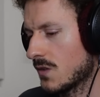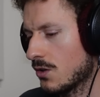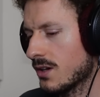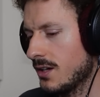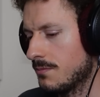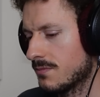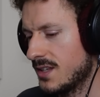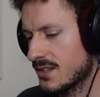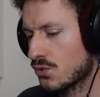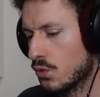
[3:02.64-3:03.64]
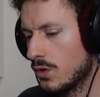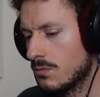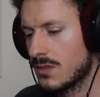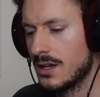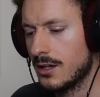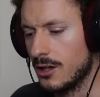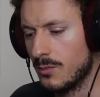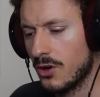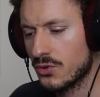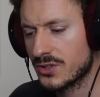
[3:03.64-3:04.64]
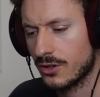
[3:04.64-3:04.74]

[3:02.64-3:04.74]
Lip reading: Okay, that's cool. In mono is